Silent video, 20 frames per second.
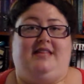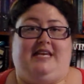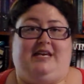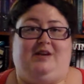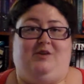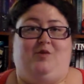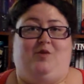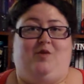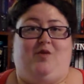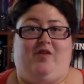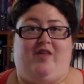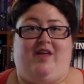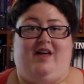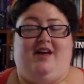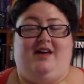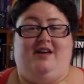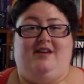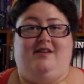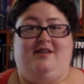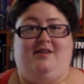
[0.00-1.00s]
the
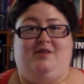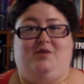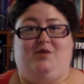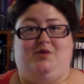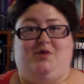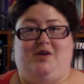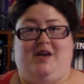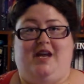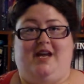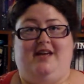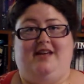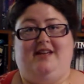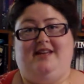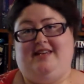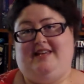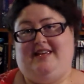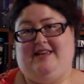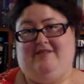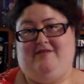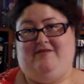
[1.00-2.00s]
author could
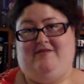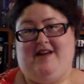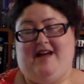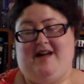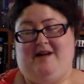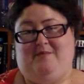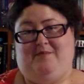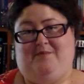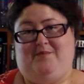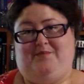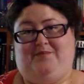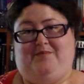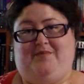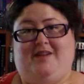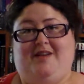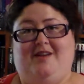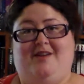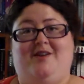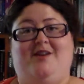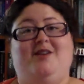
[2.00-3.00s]
give,
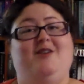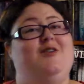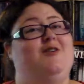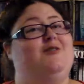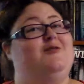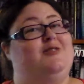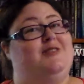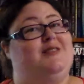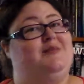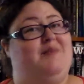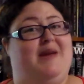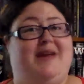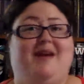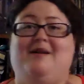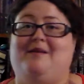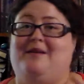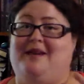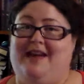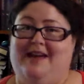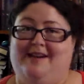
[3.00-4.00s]
not just
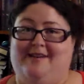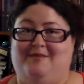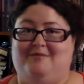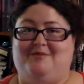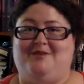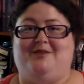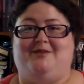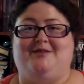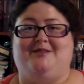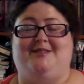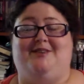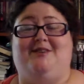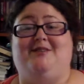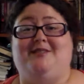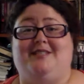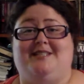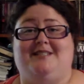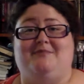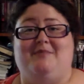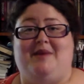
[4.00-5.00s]
me, and I'm sure it's
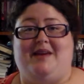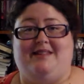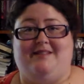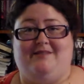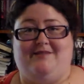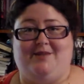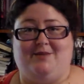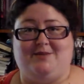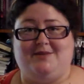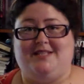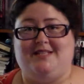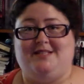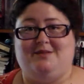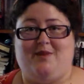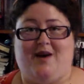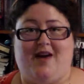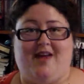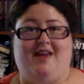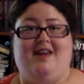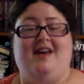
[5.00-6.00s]
not just me that feels
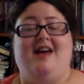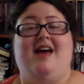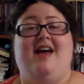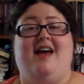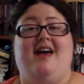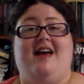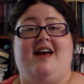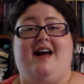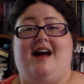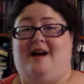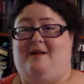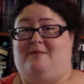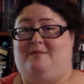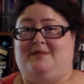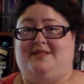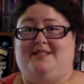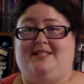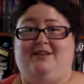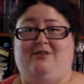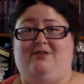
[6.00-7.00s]
this way,
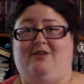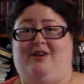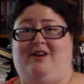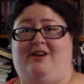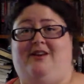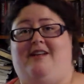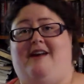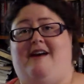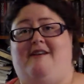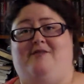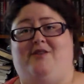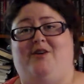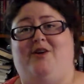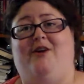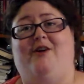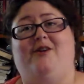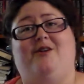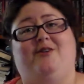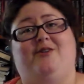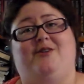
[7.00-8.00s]
Sigrid could have
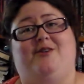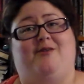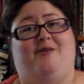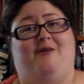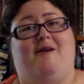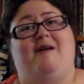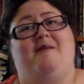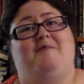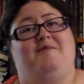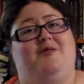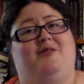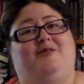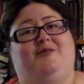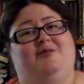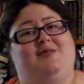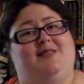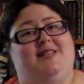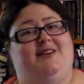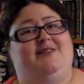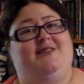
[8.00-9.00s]
her own crime
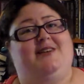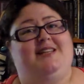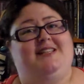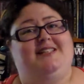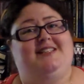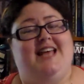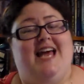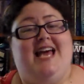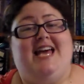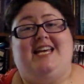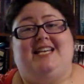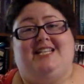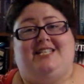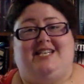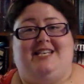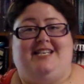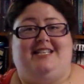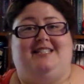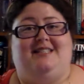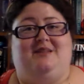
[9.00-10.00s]
novel series.
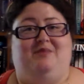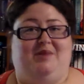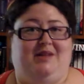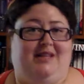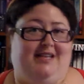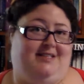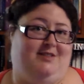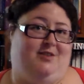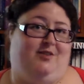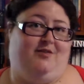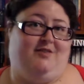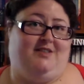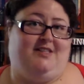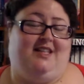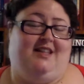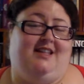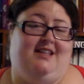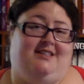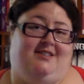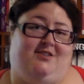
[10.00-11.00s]
She is the police
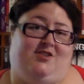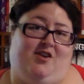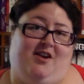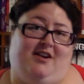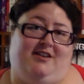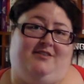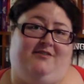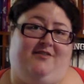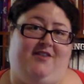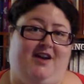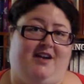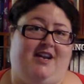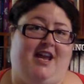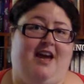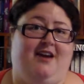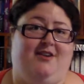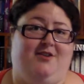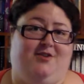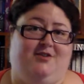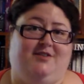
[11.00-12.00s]
officer that's trying to find
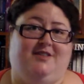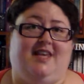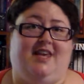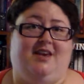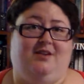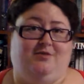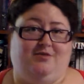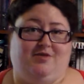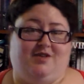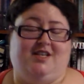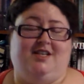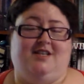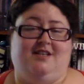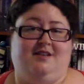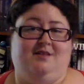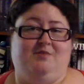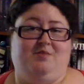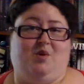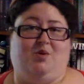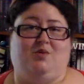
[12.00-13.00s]
out who's killed
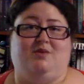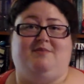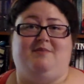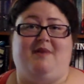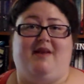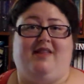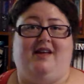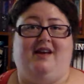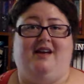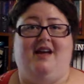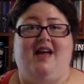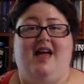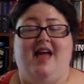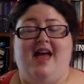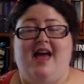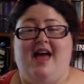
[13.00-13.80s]
Paul's mother